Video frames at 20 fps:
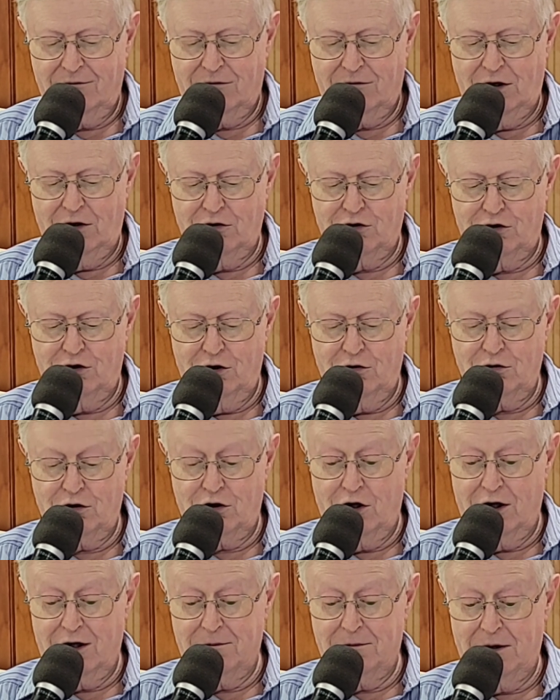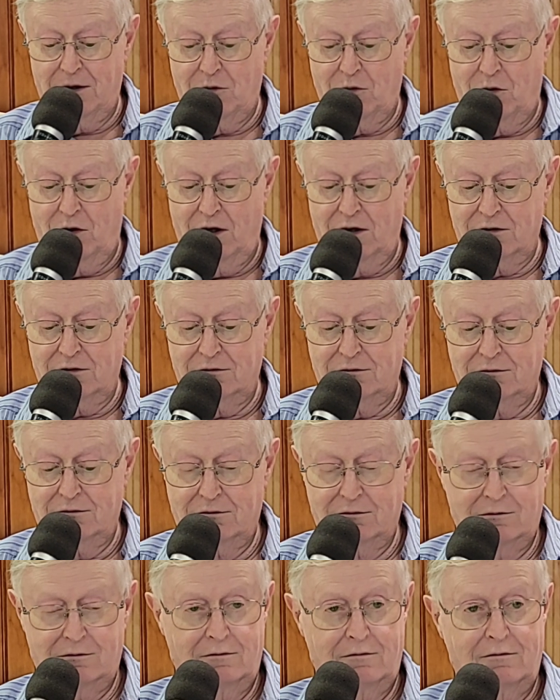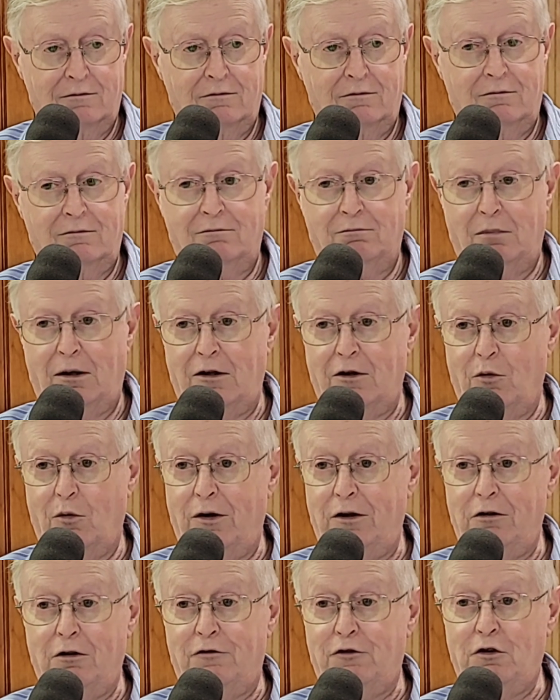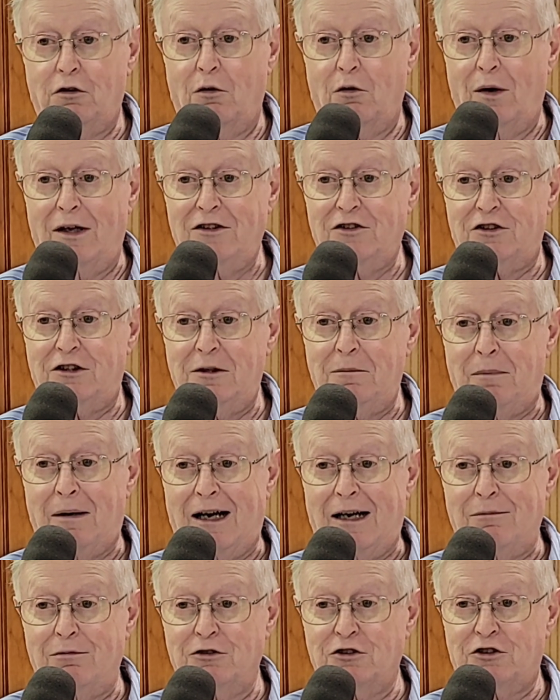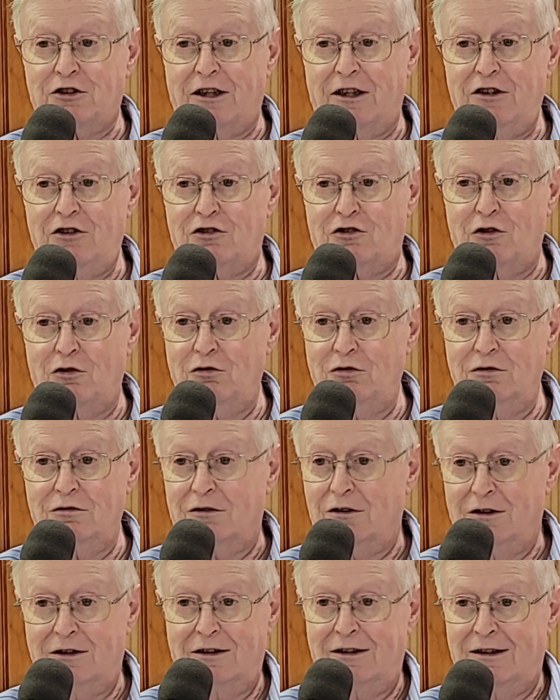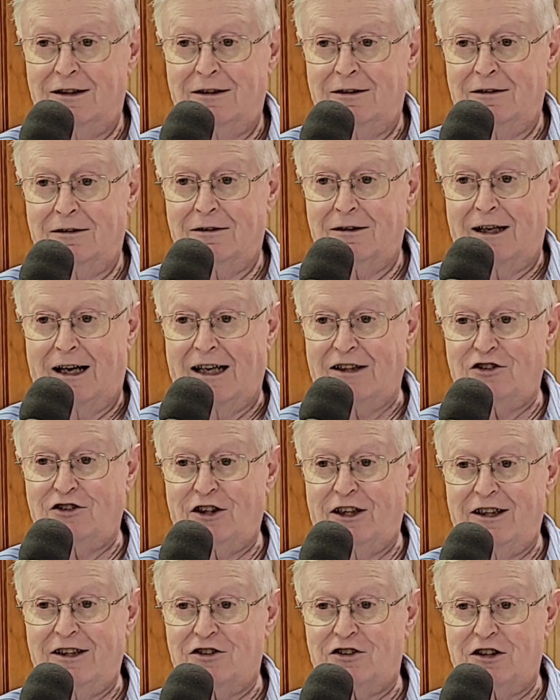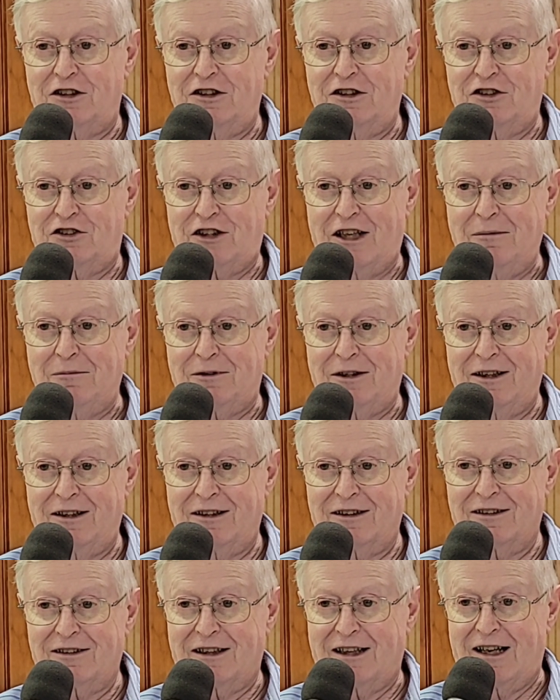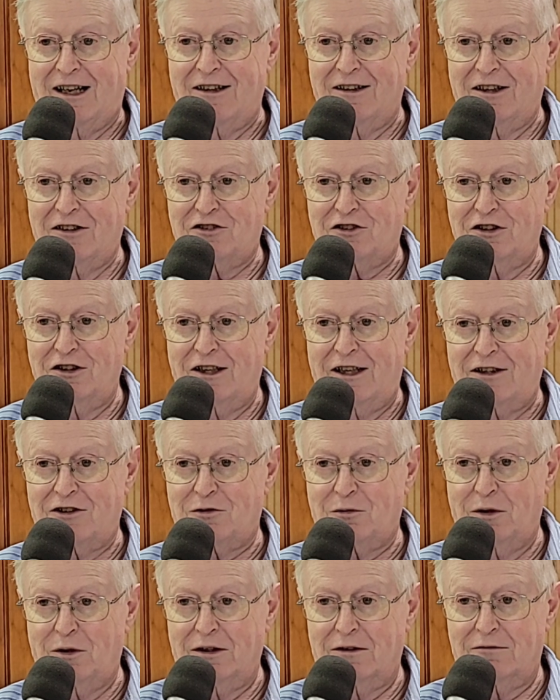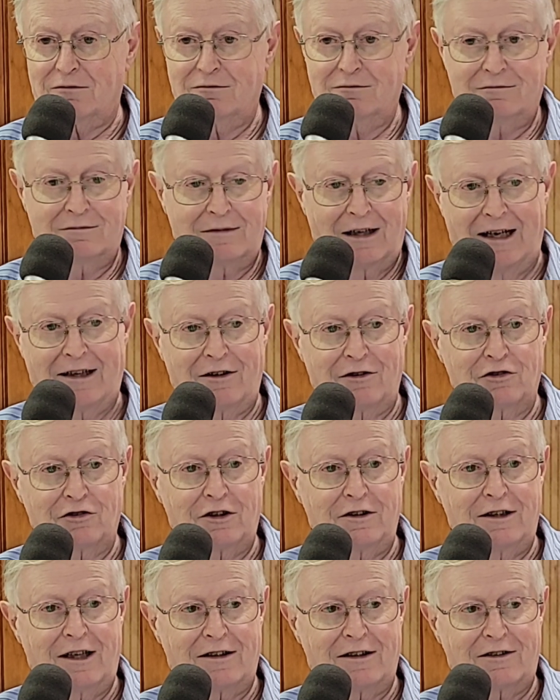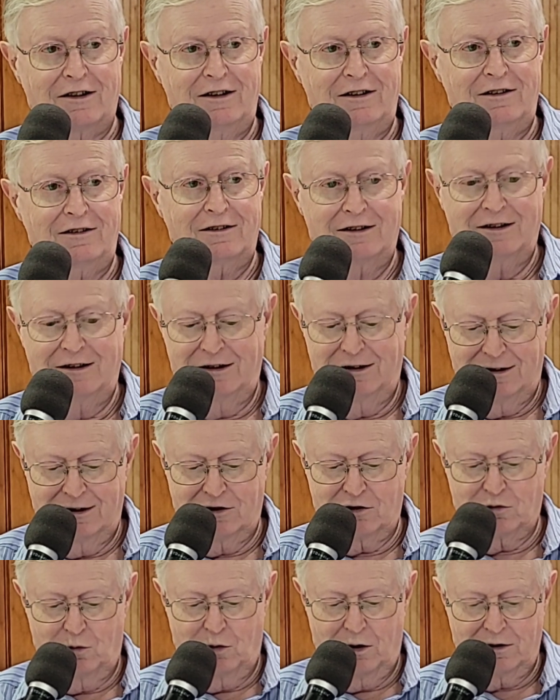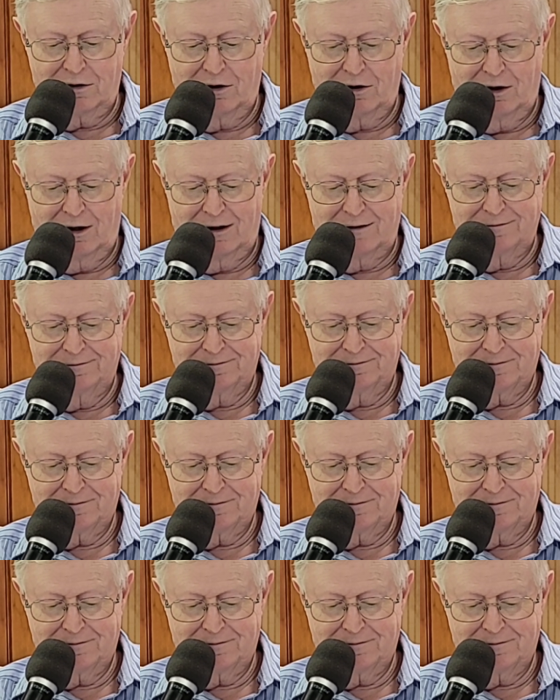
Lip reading: There is no God but one. By the way, if you're a Wednesday Bible study student, Isaiah said the same thing in our lesson last week. Idols are nothing, there's one God.